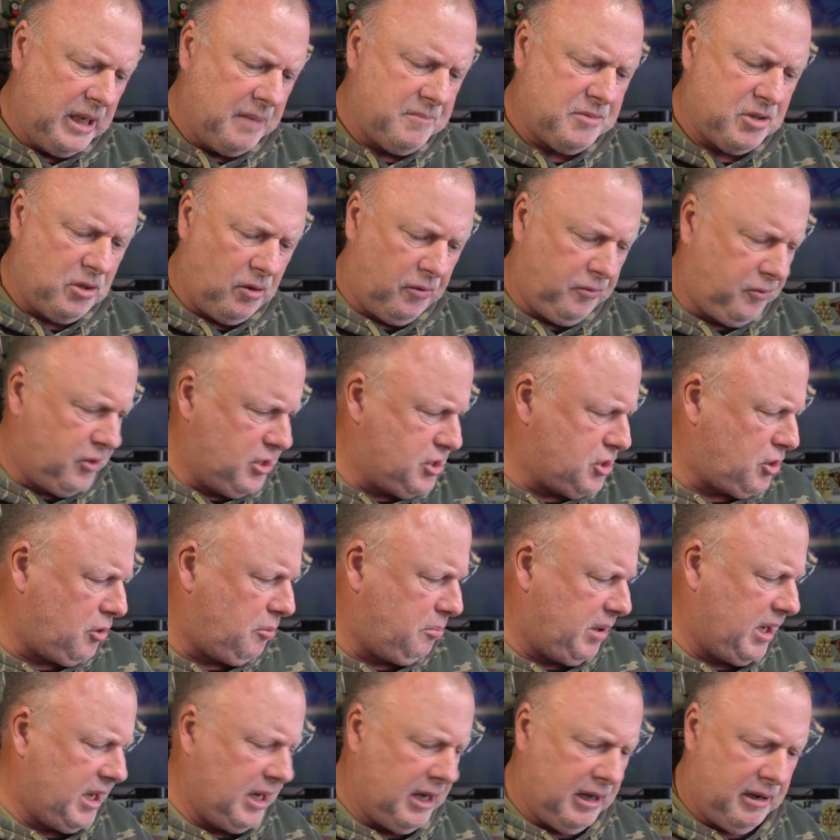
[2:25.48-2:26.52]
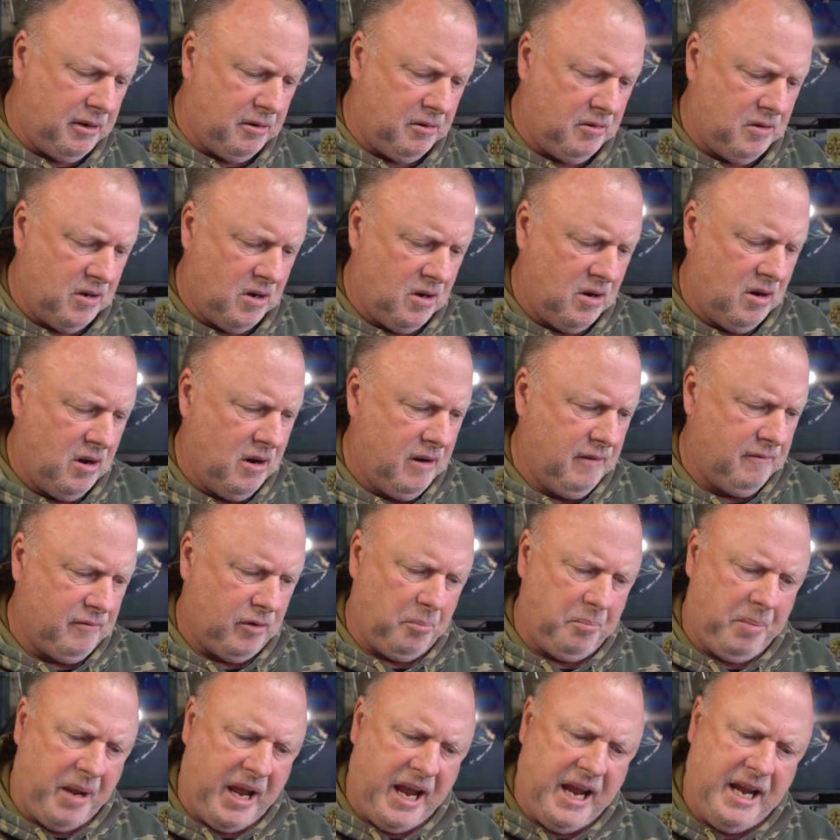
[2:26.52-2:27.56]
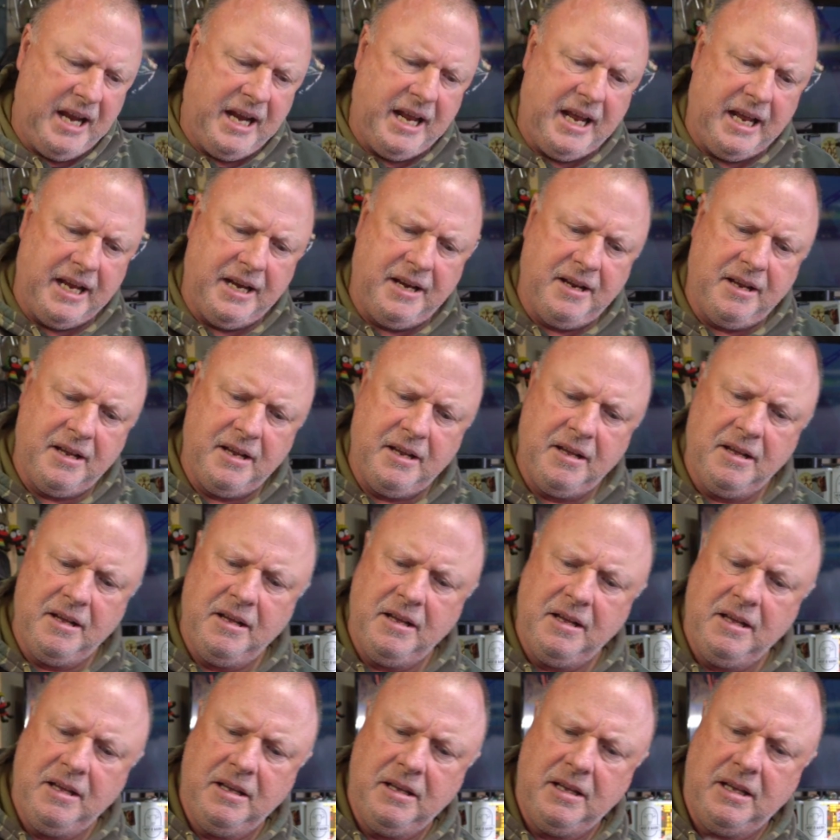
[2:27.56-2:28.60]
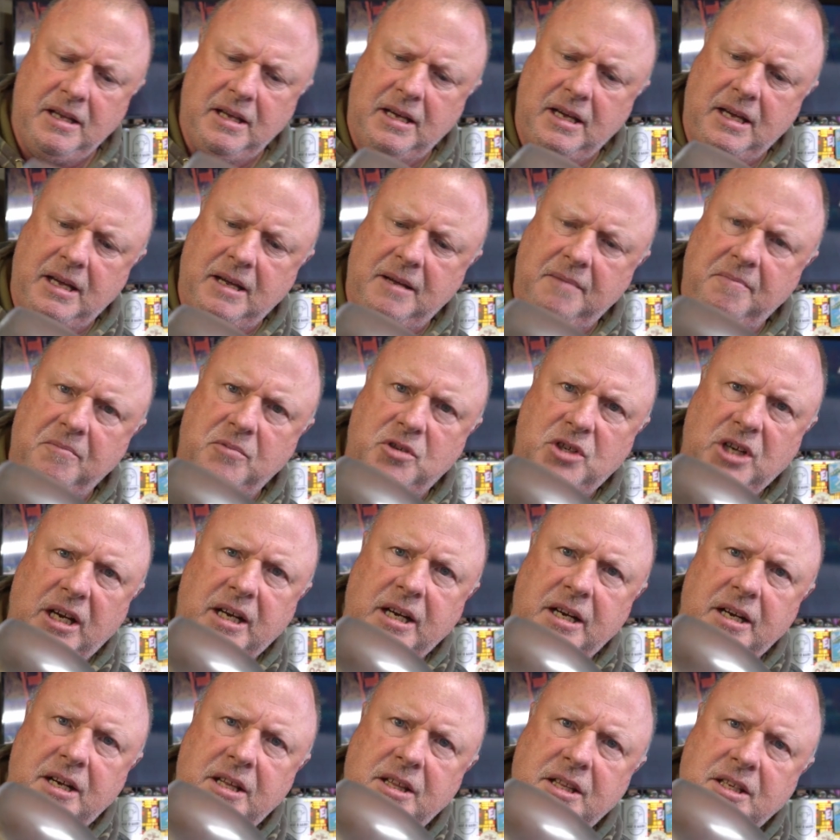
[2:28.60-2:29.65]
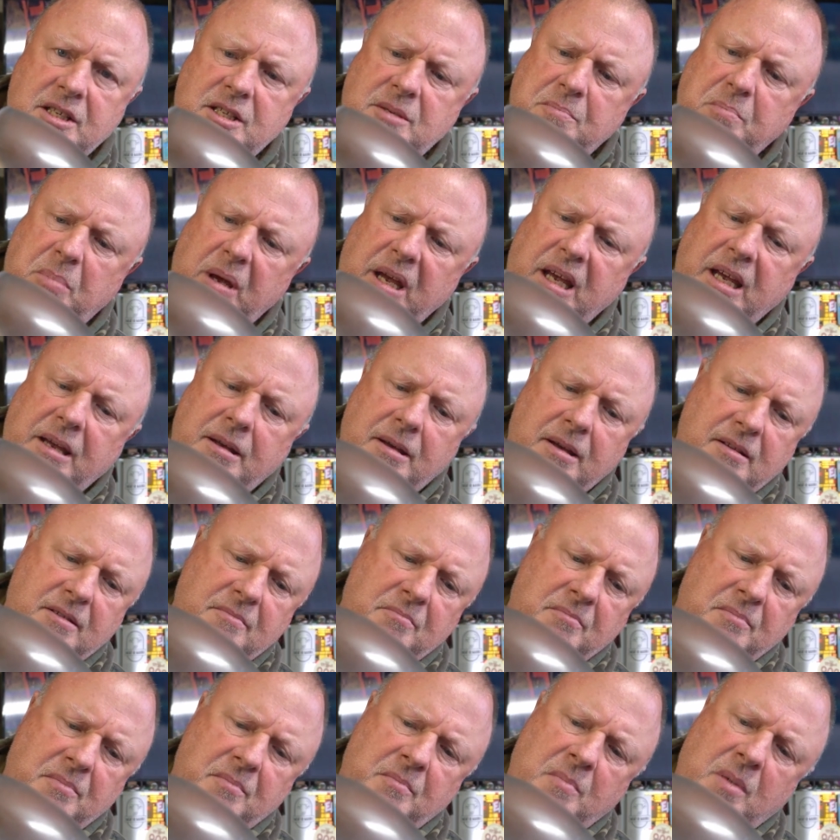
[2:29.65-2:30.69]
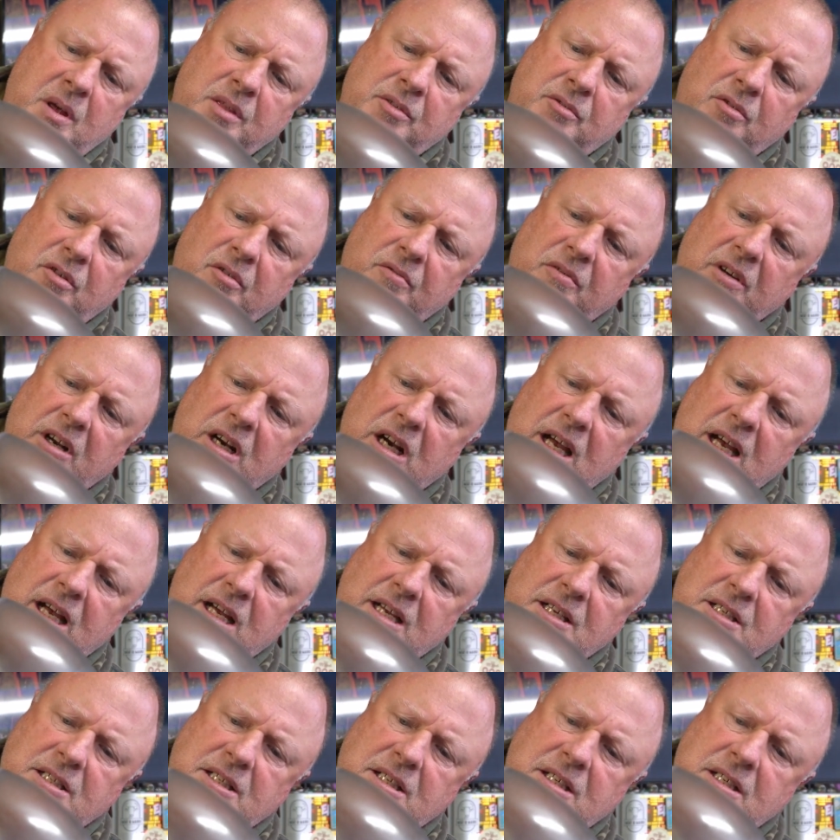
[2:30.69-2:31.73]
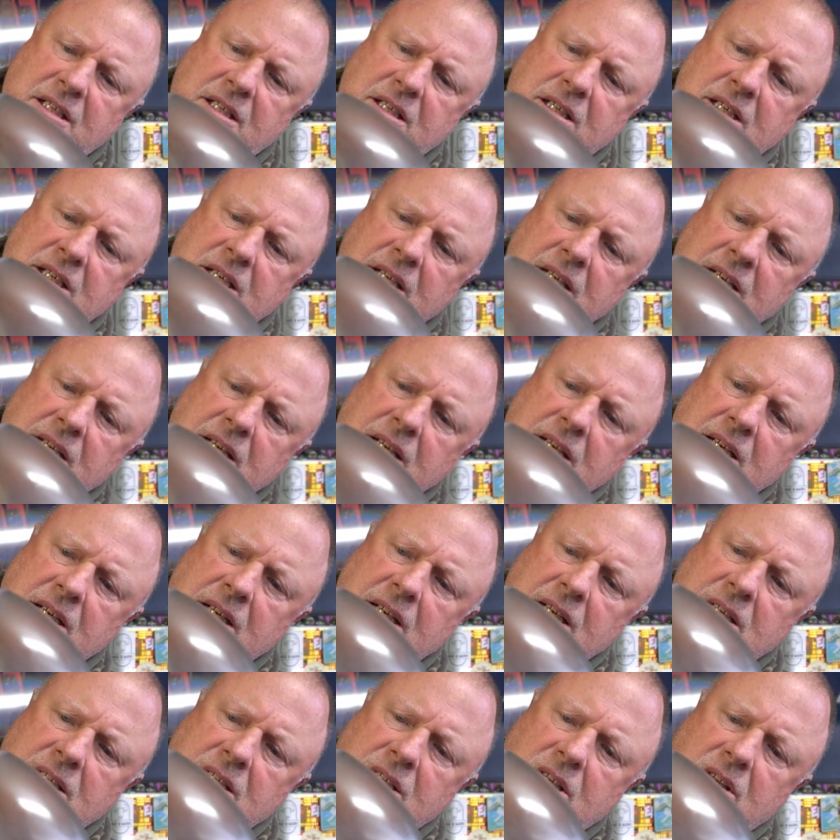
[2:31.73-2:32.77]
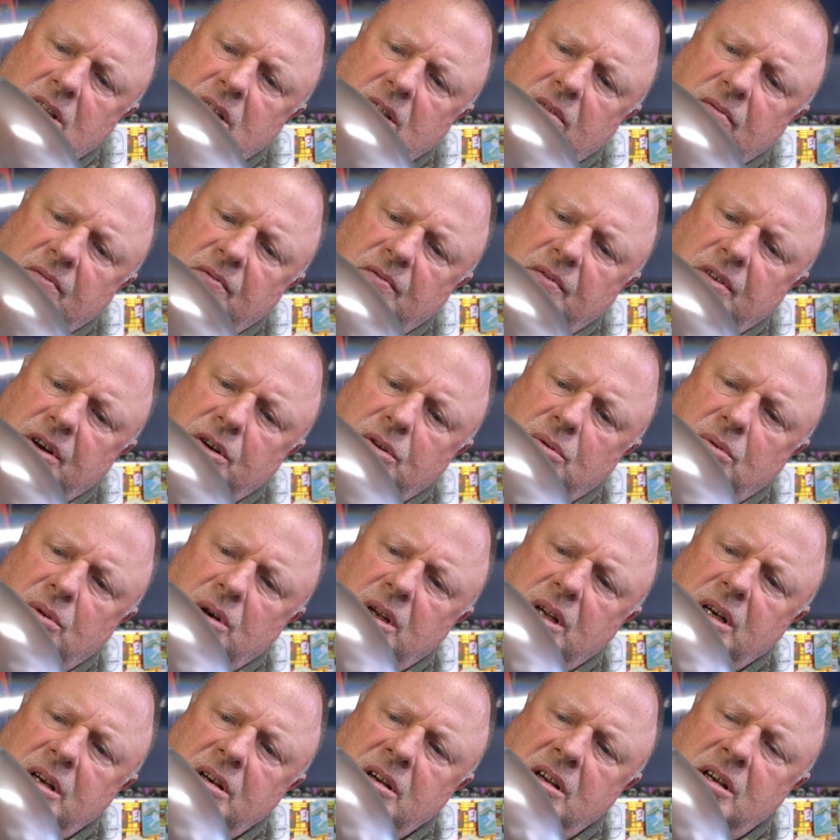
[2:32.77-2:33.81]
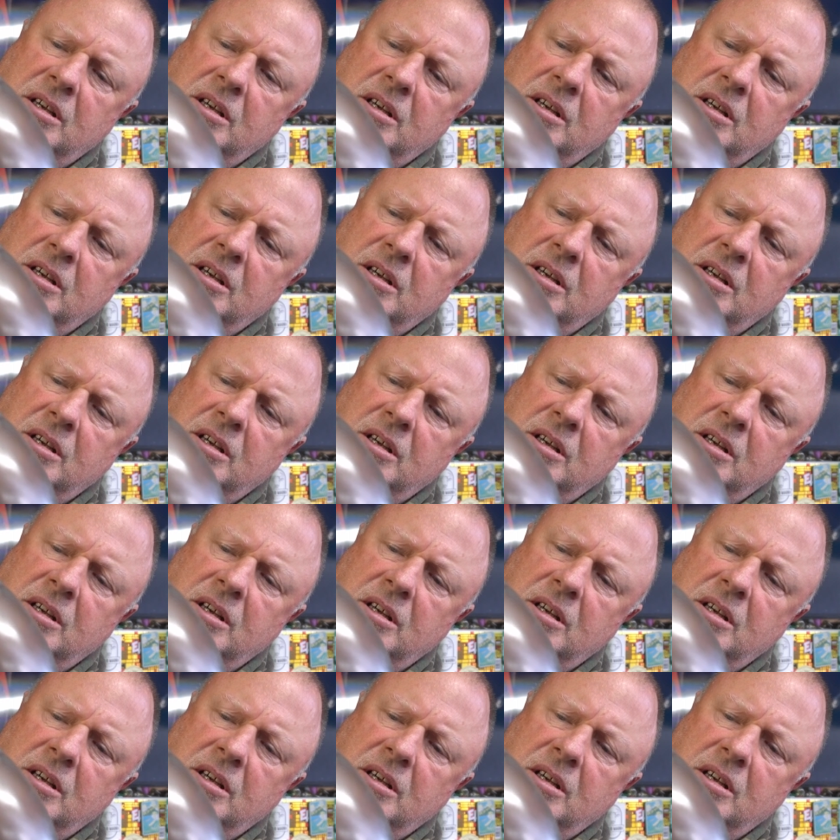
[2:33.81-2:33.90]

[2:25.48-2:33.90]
So a fresh hot pale ale from Panhead. Chucking it in this big mother of a glass so I can fill it all in.